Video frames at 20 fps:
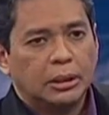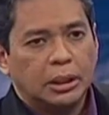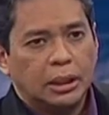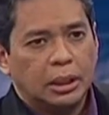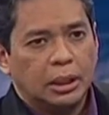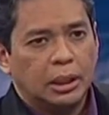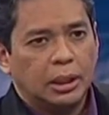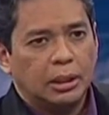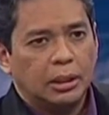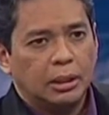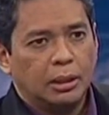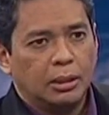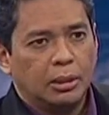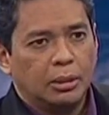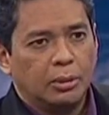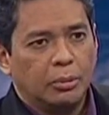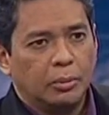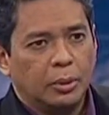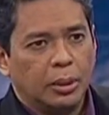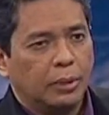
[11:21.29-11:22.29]

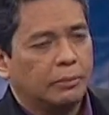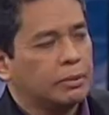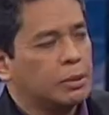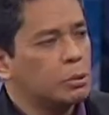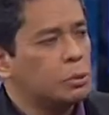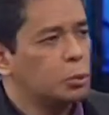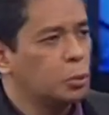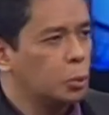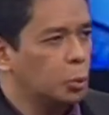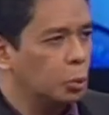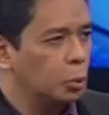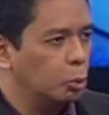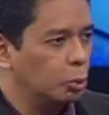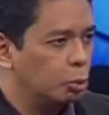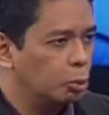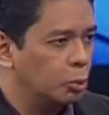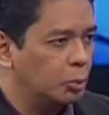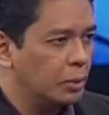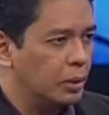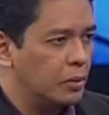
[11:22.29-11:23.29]
what have the
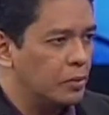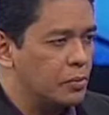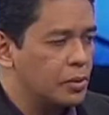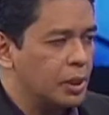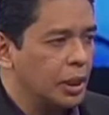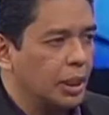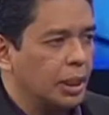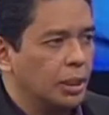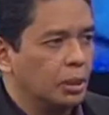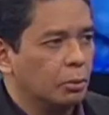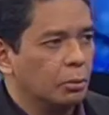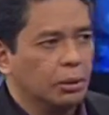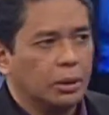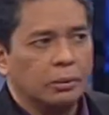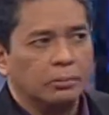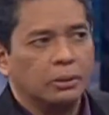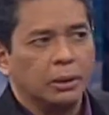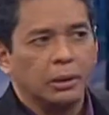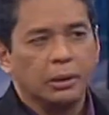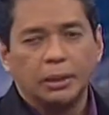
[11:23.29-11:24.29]
schools been saying, or what
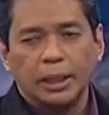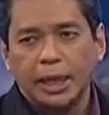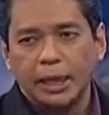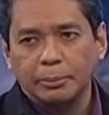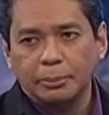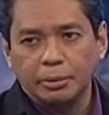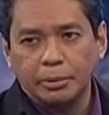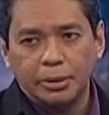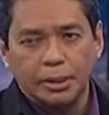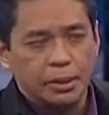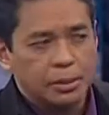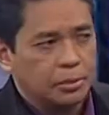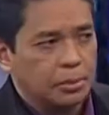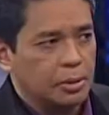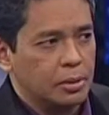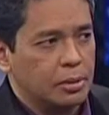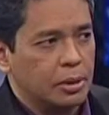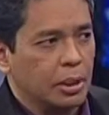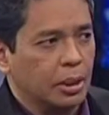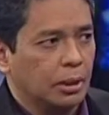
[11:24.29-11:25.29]
have the libraries
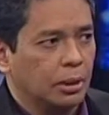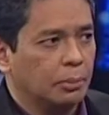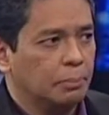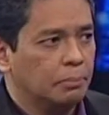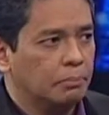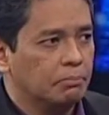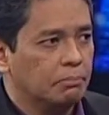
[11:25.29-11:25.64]
been saying?